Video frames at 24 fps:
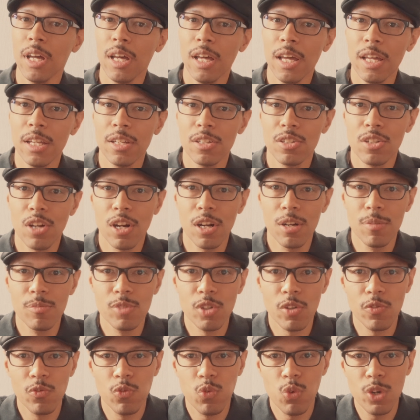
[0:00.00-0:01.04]
in terms
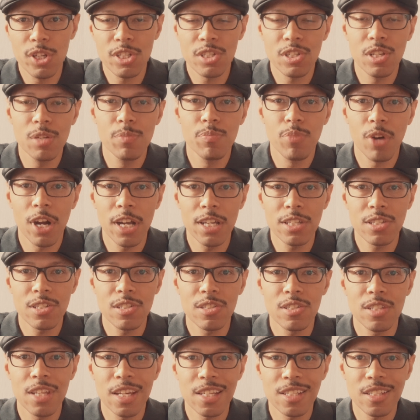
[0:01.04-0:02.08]
of whiskey
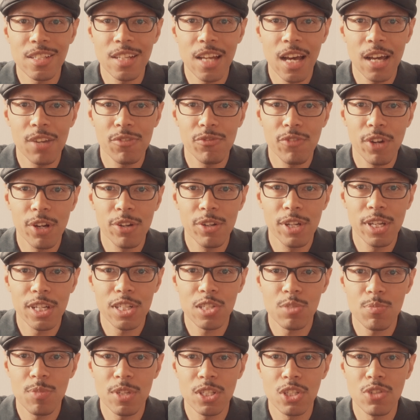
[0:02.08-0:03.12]
prices, that's not very
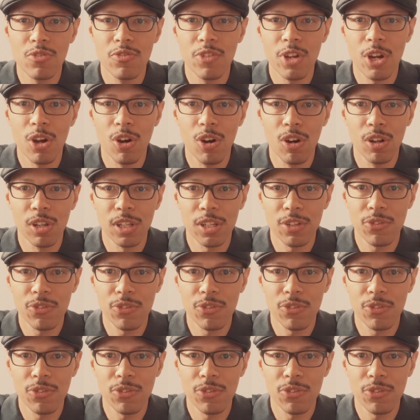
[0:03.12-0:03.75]
expensive at all.